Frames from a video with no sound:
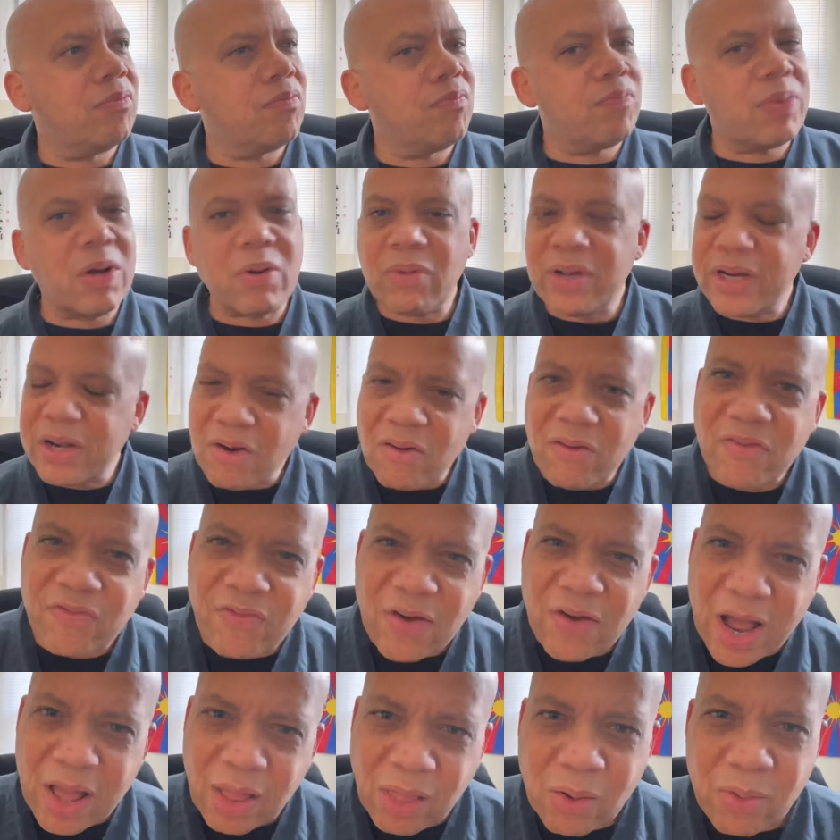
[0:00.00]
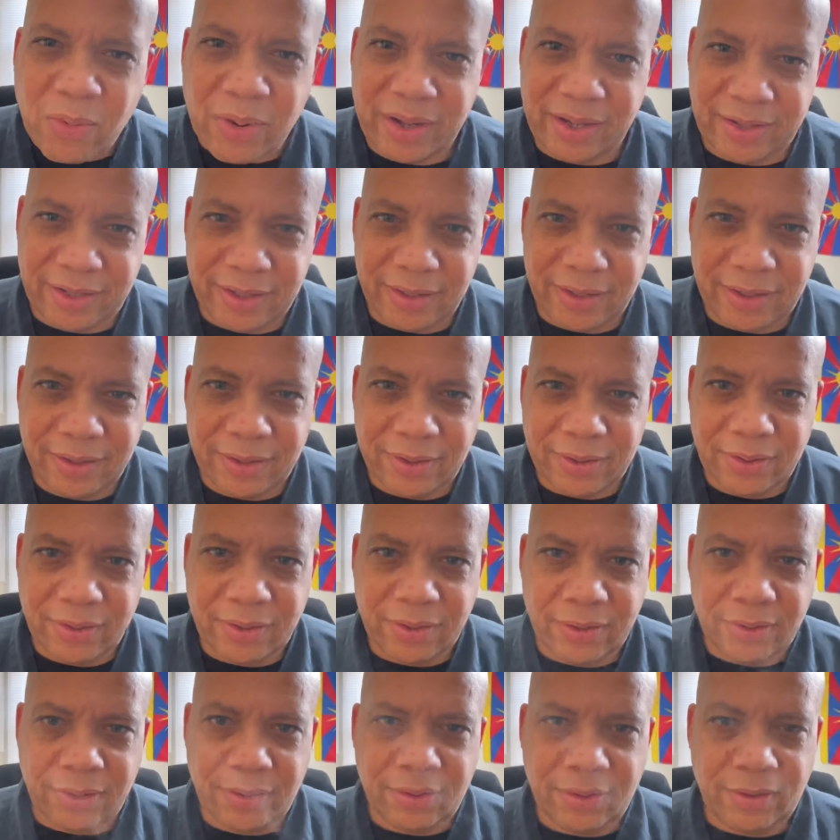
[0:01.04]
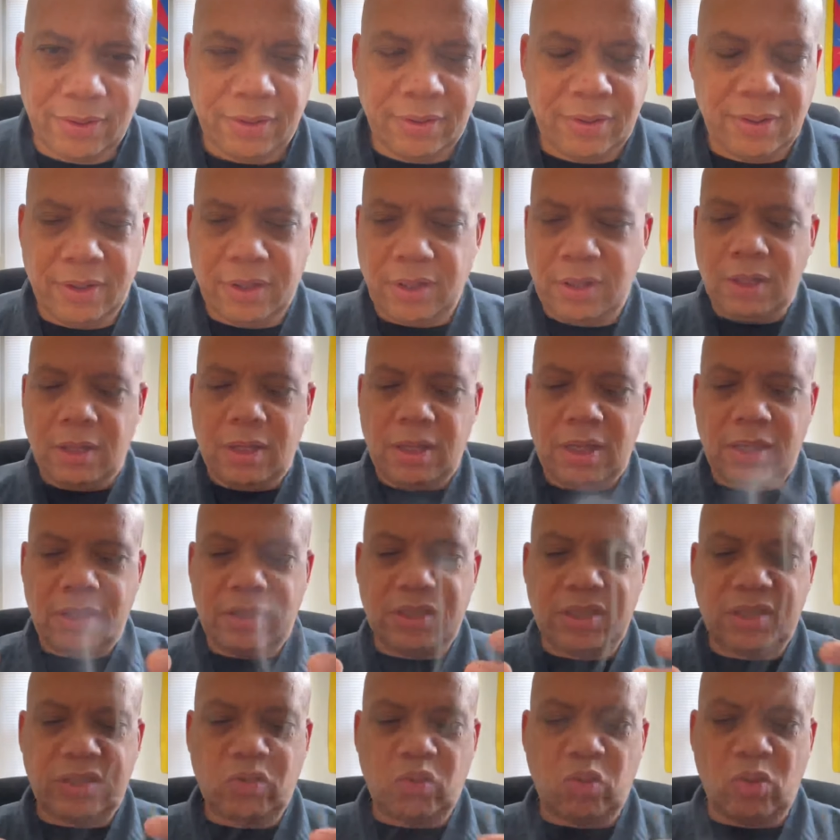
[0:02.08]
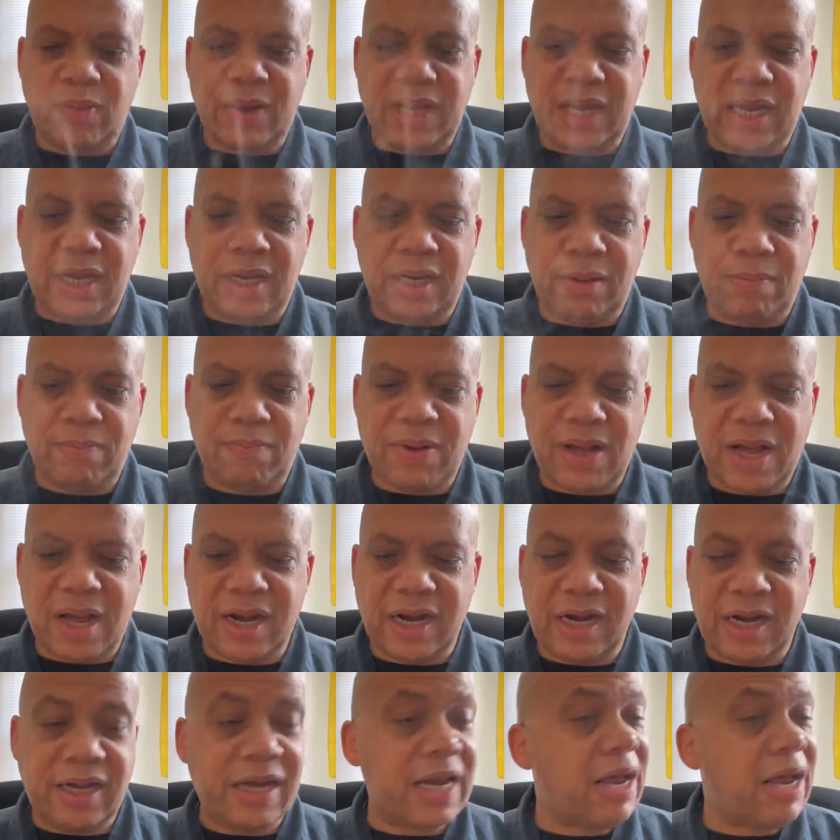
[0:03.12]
but we don't follow it and just remain embodied?